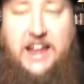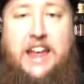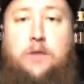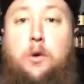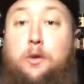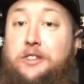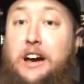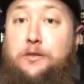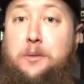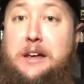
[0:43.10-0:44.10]
And what we've
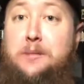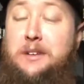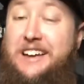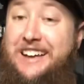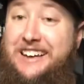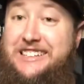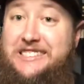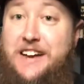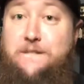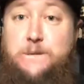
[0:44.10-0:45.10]
got from him is
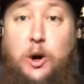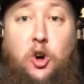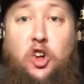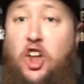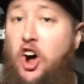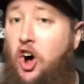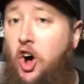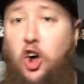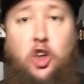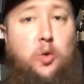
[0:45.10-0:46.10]
that full
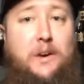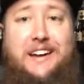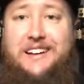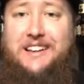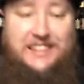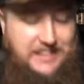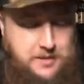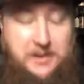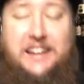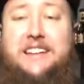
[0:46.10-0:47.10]
Halloween
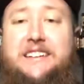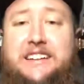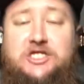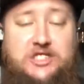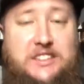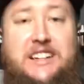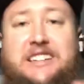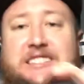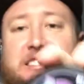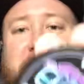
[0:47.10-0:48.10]
limited edition
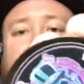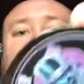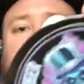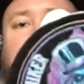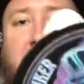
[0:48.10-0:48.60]
scent,